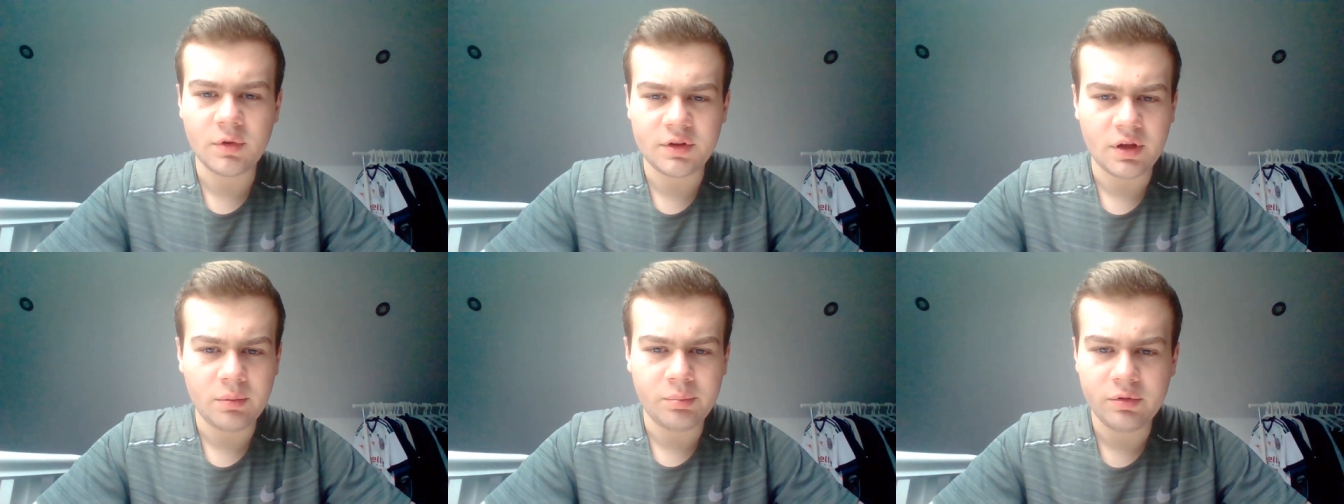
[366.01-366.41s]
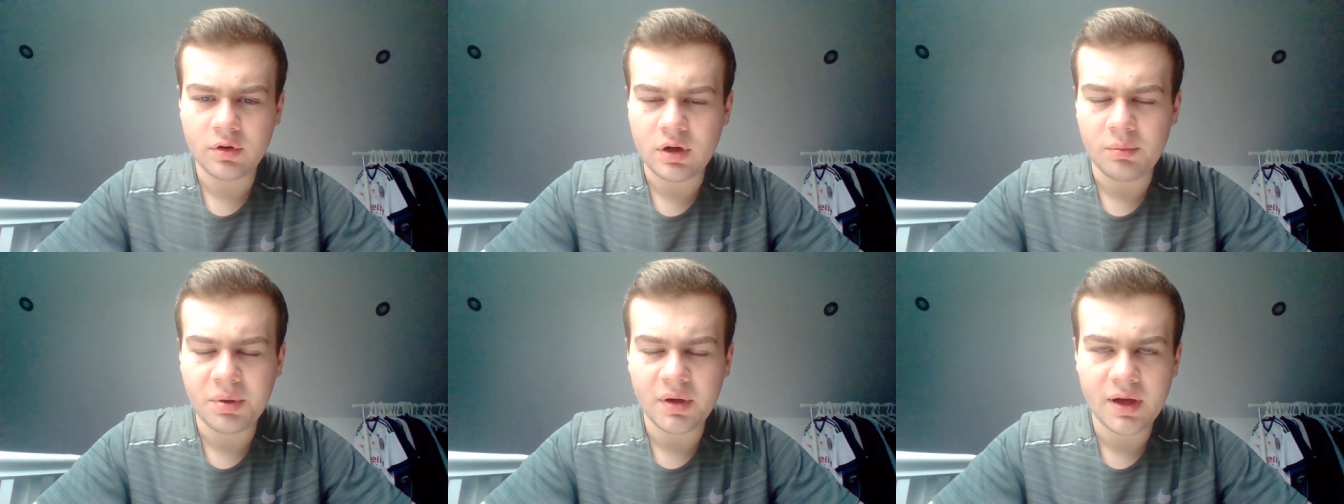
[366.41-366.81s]
thought
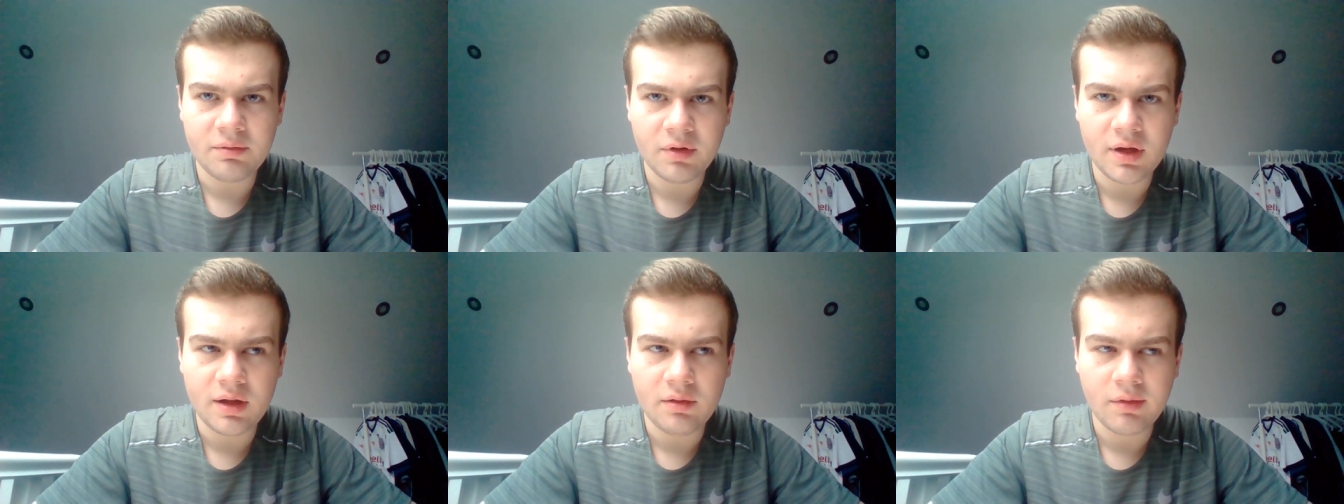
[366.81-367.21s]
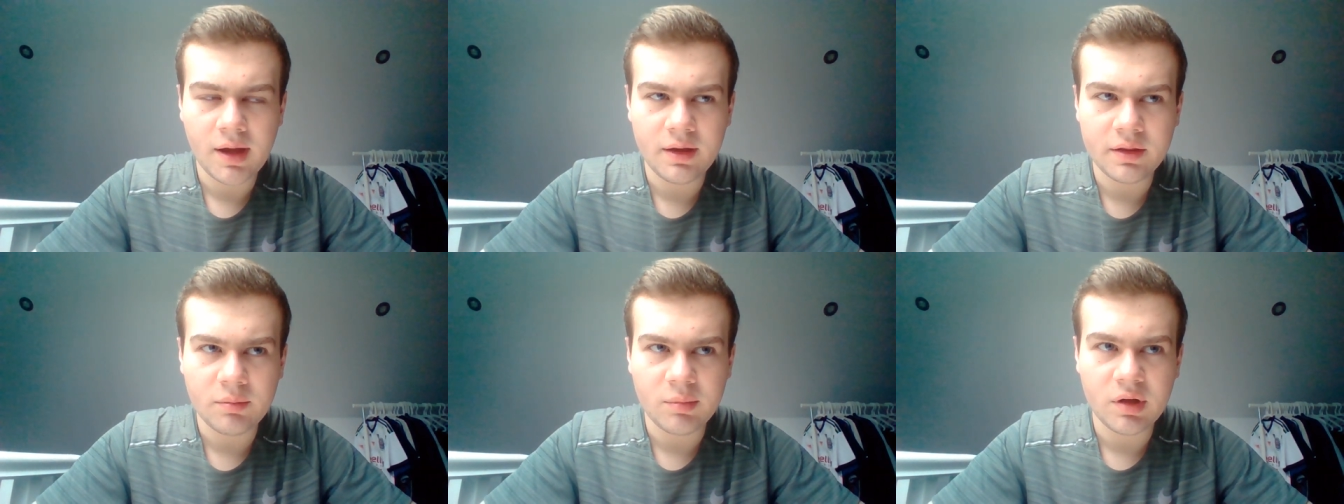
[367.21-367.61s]
Bocco played really
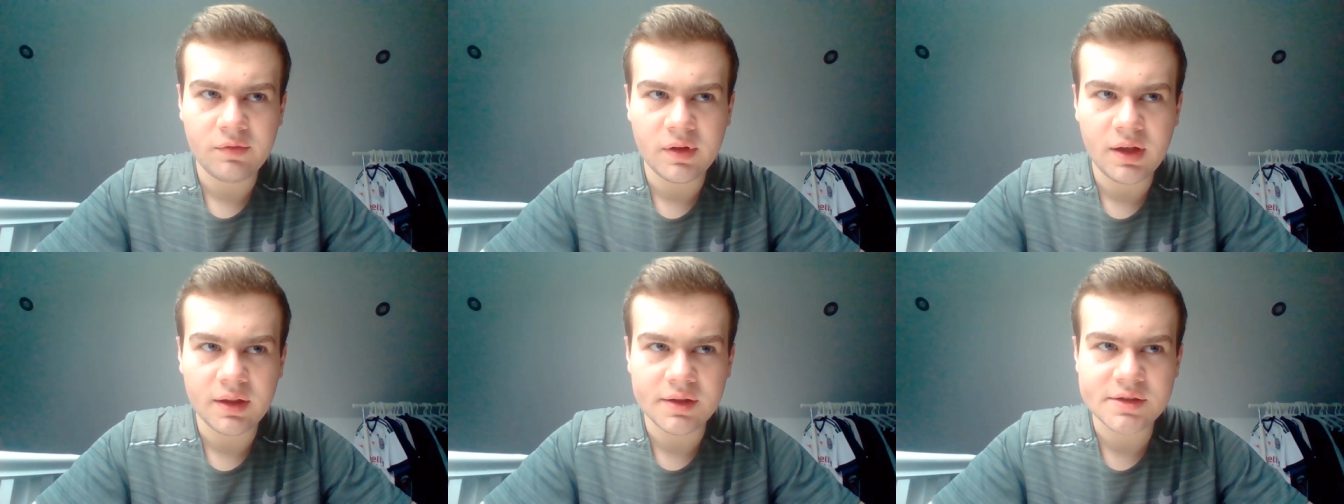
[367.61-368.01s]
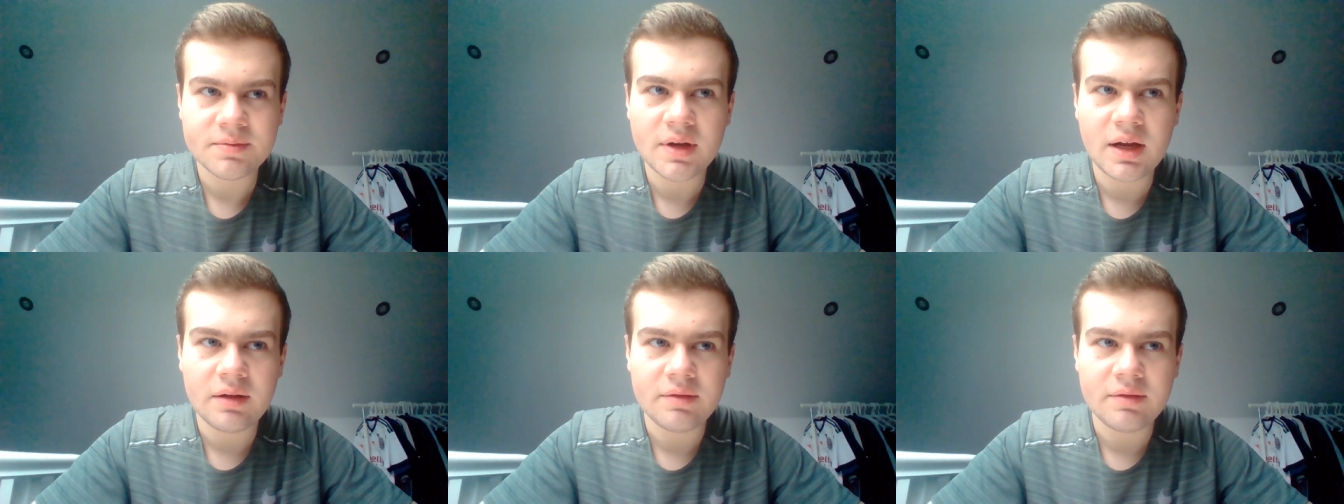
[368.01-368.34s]
well in the midfield as well.